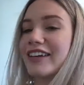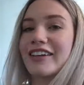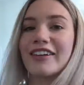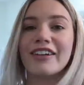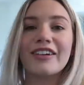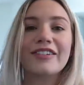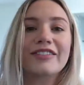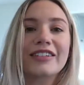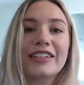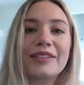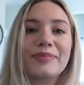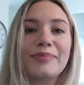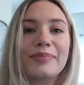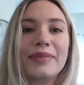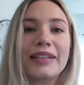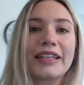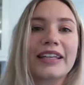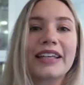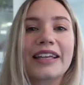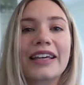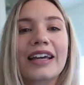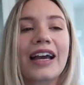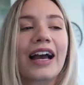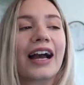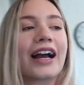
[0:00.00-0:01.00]
Knowing
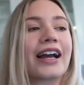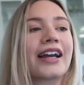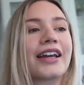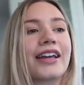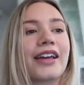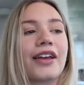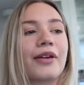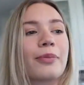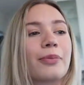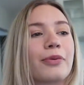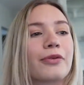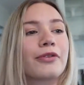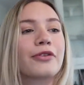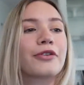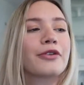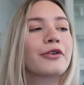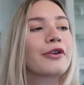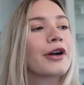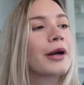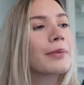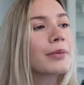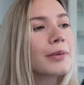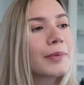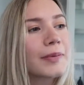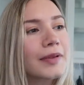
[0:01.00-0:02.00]
me, I
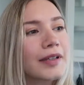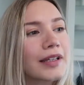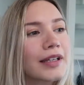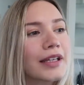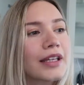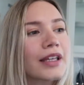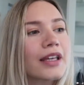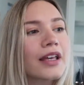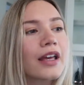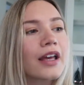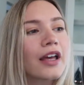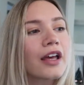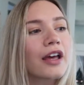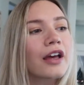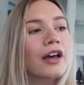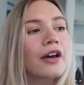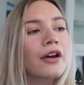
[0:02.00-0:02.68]
probably